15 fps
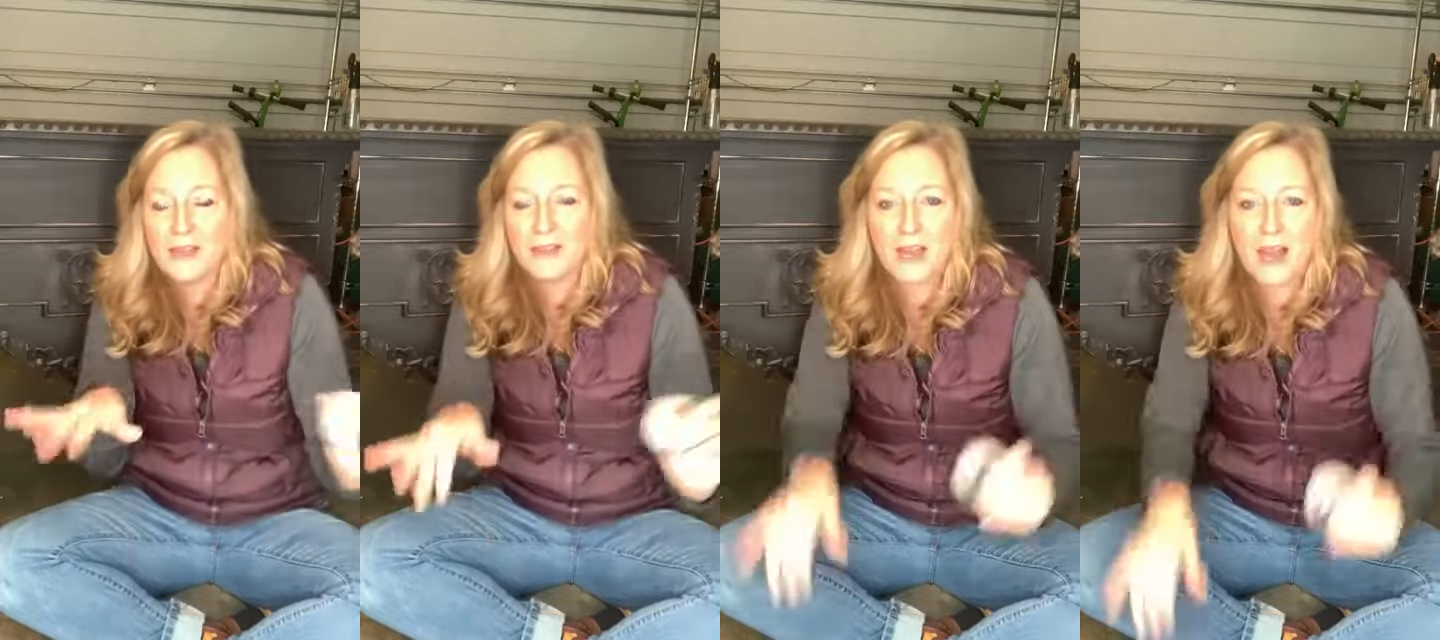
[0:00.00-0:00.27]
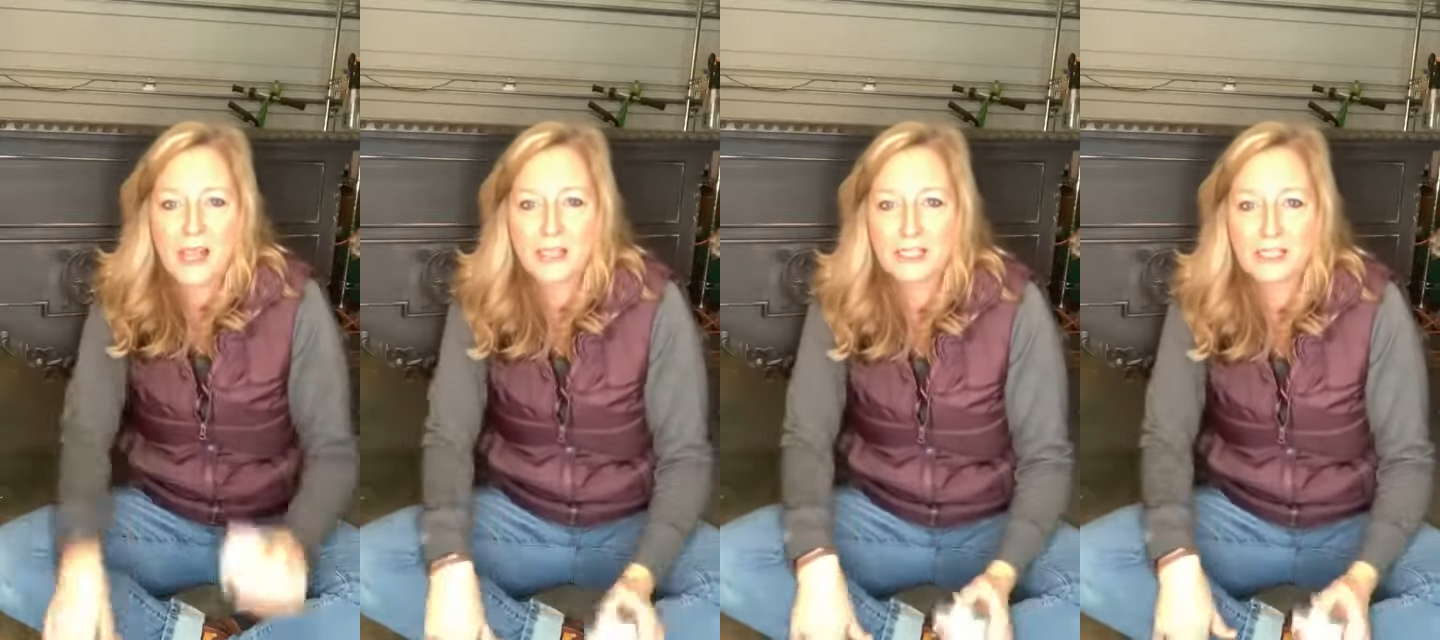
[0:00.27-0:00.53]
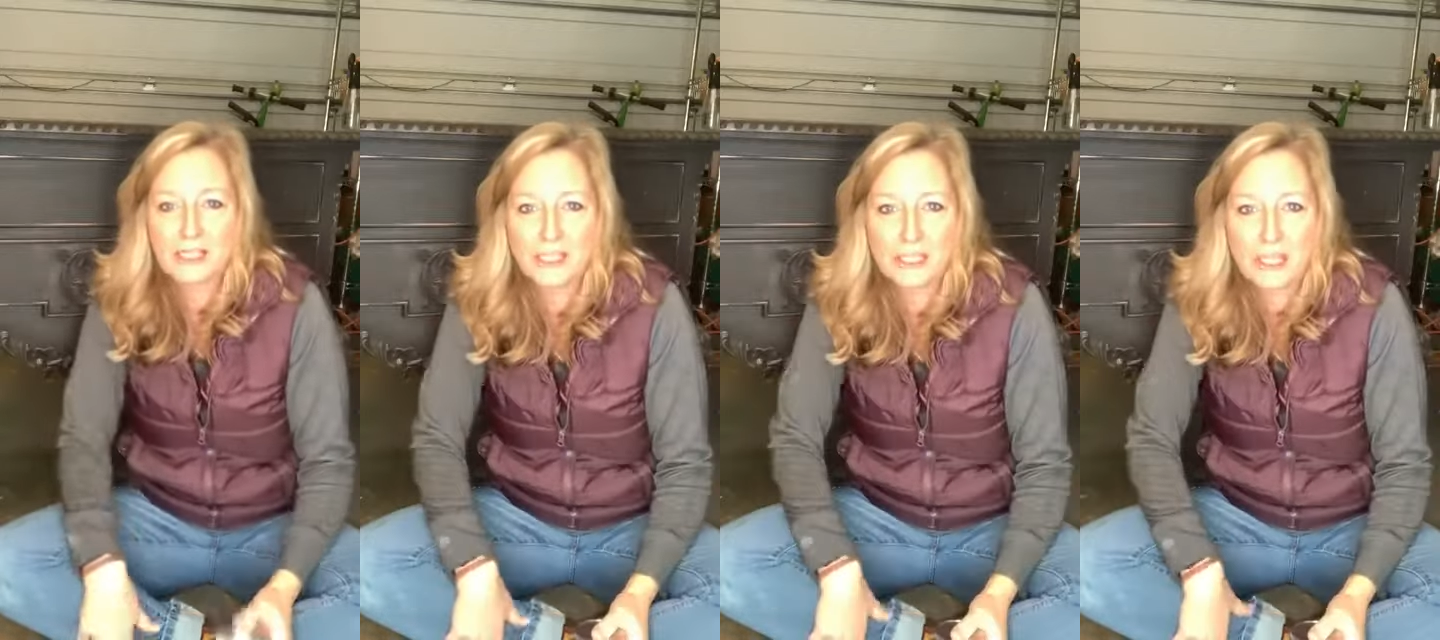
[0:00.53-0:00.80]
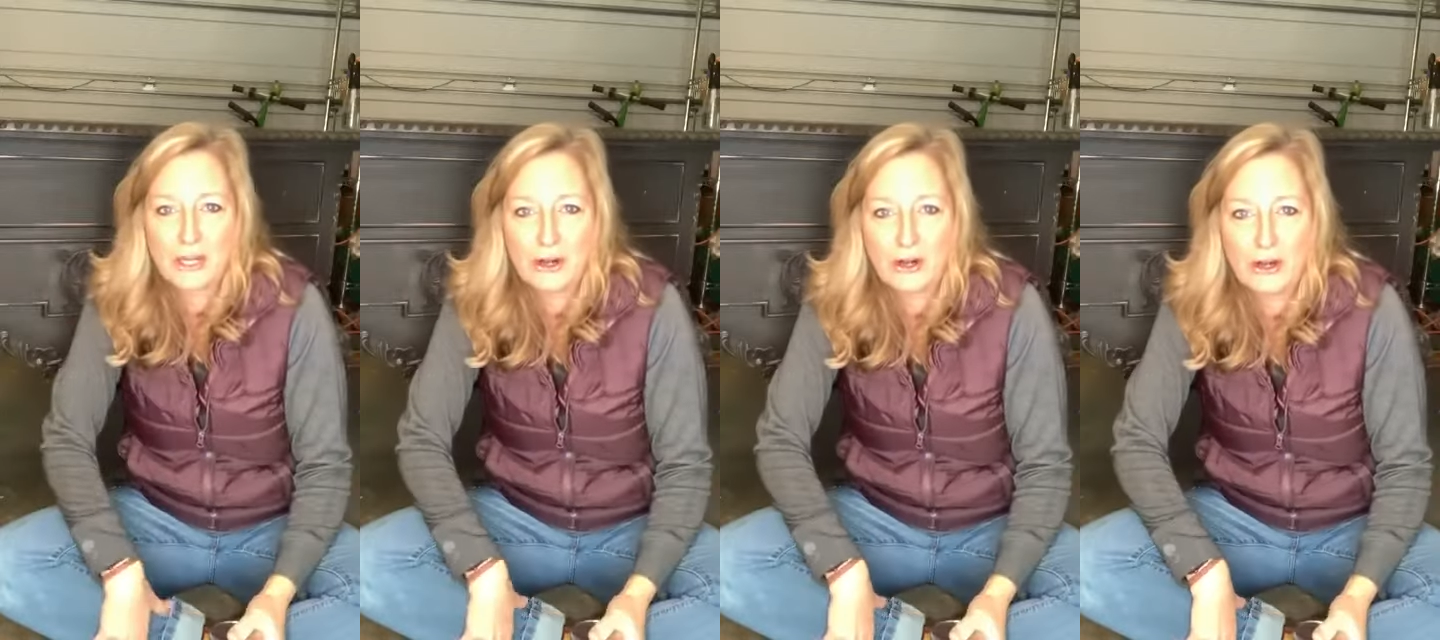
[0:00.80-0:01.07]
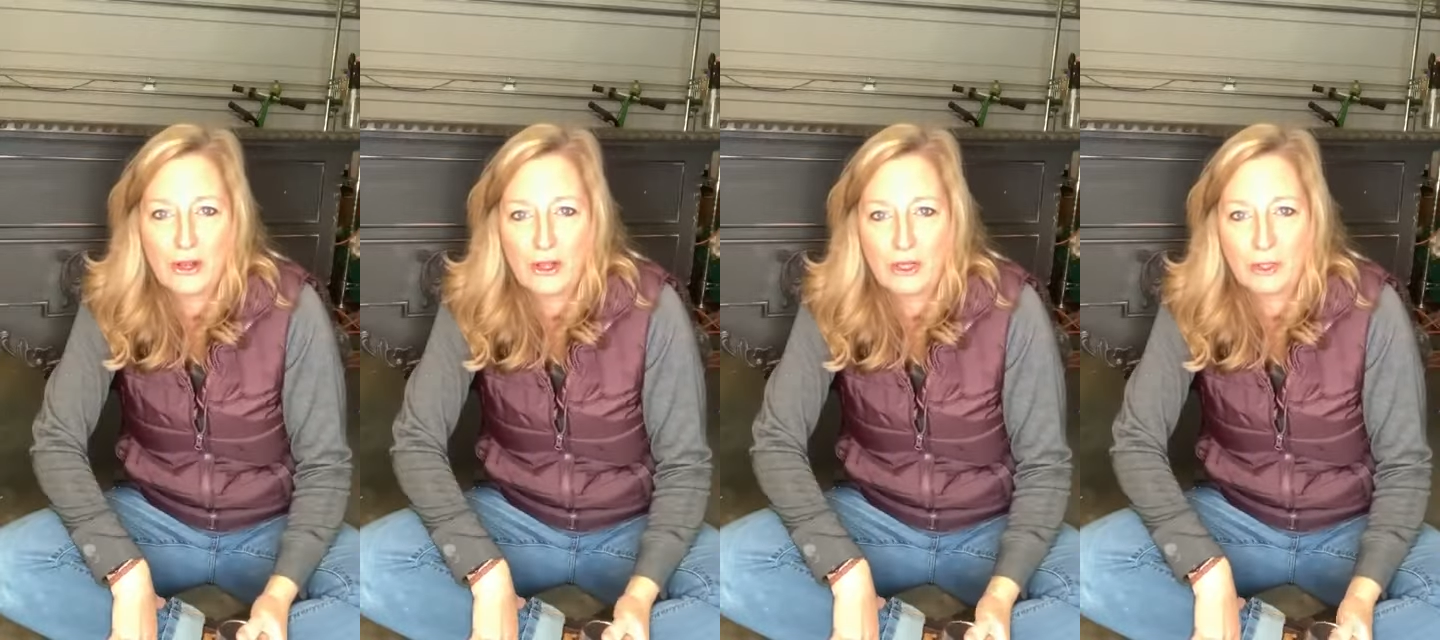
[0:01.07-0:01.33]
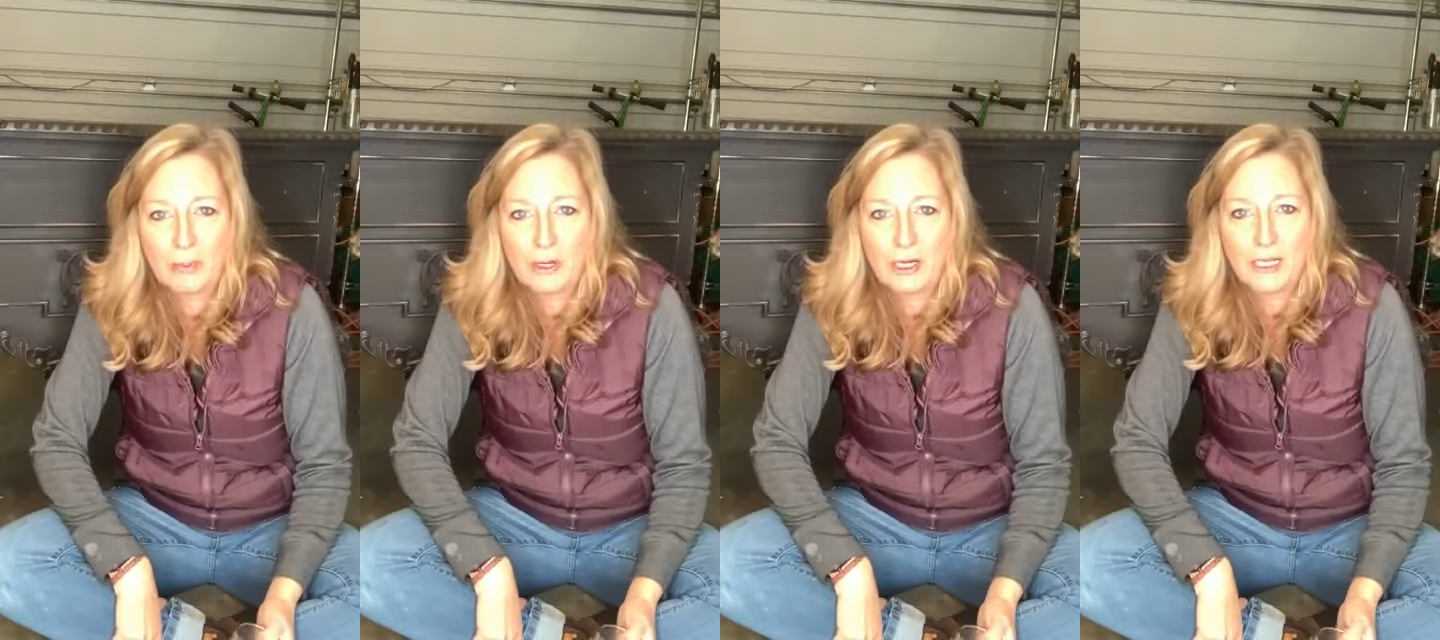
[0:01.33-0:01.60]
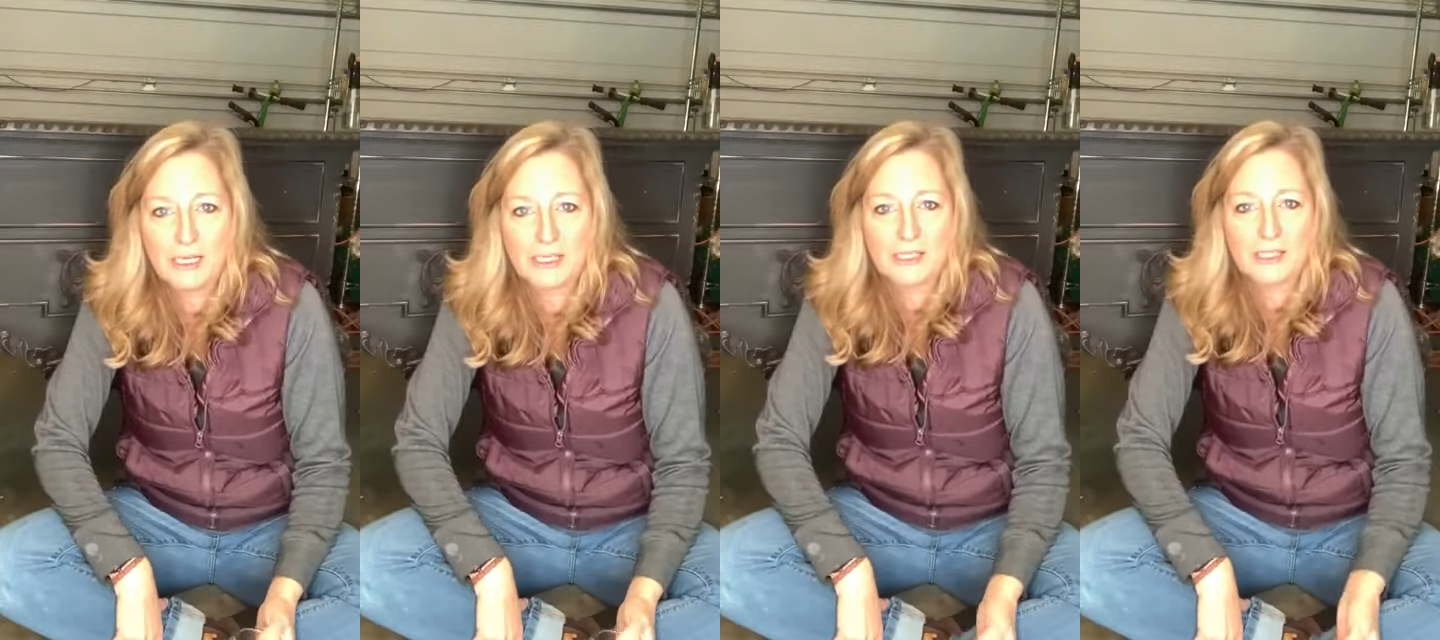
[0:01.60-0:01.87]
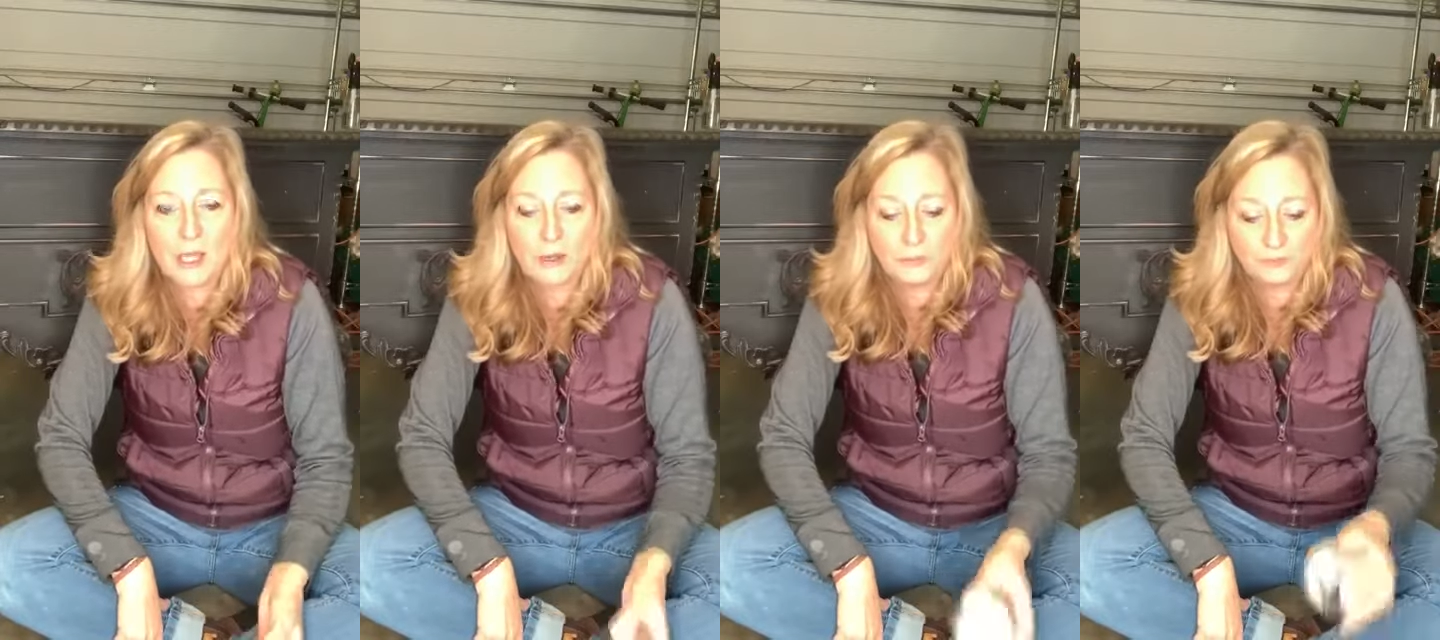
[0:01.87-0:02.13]
that I could just look at her in all her
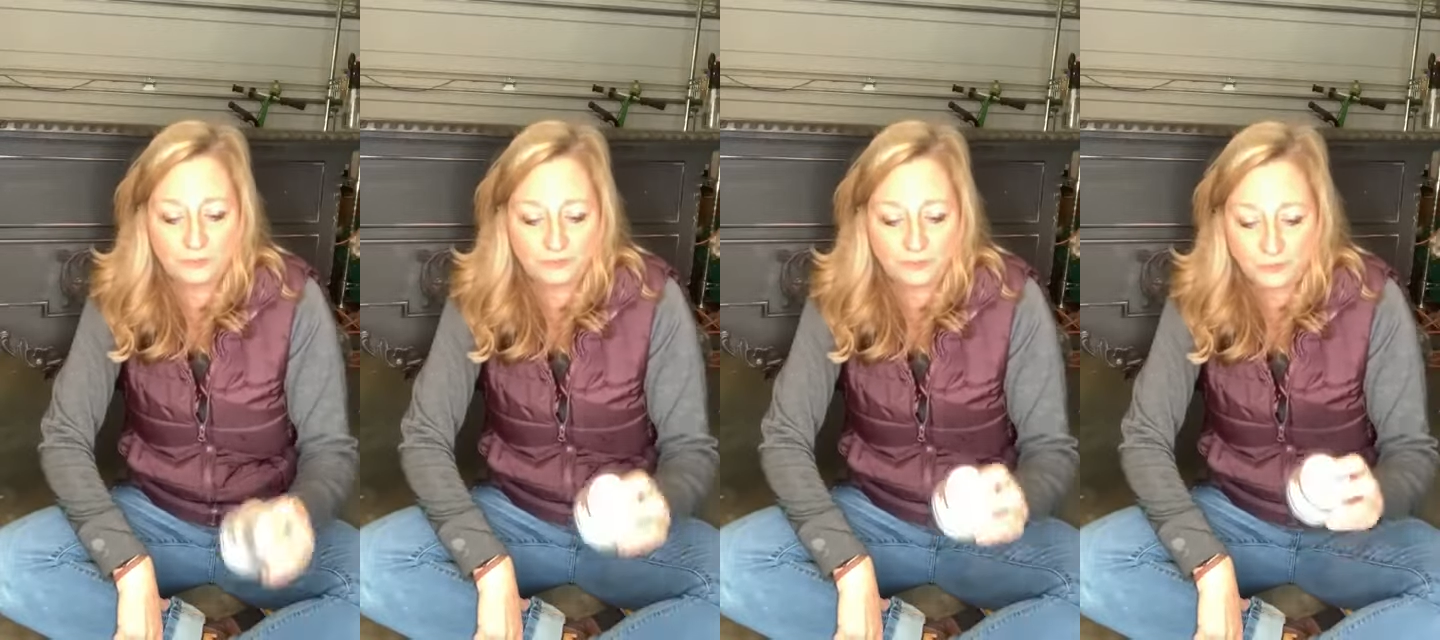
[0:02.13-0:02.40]
prettiness. So